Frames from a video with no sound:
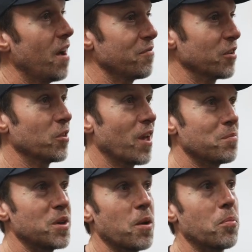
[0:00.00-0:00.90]
I figured
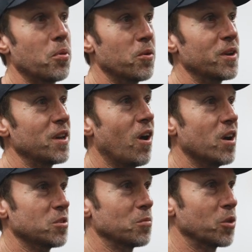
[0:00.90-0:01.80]
that'd be a pretty
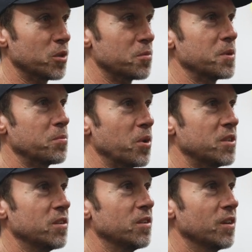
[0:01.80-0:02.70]
awesome Christmas present.